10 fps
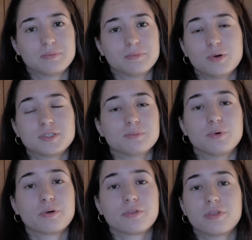most
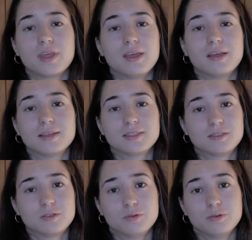important thing is
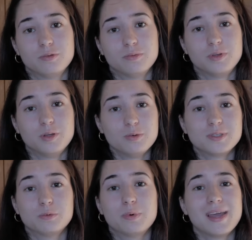to use
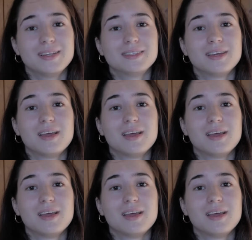a weight